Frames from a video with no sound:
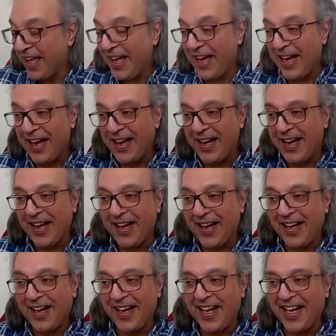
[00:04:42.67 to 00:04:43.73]
How
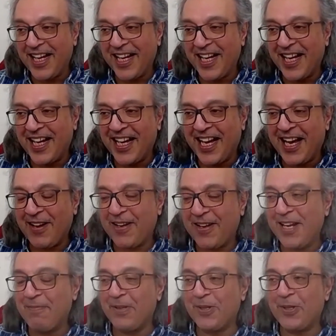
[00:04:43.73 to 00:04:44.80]
can I
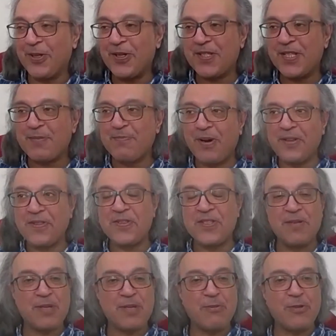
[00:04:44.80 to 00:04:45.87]
put this? This month
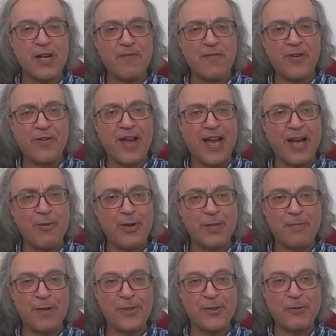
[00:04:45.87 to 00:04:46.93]
seems. I'm trying to figure out where the
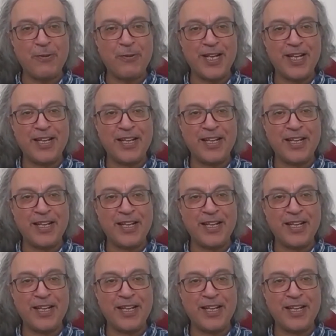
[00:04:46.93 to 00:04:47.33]
month went.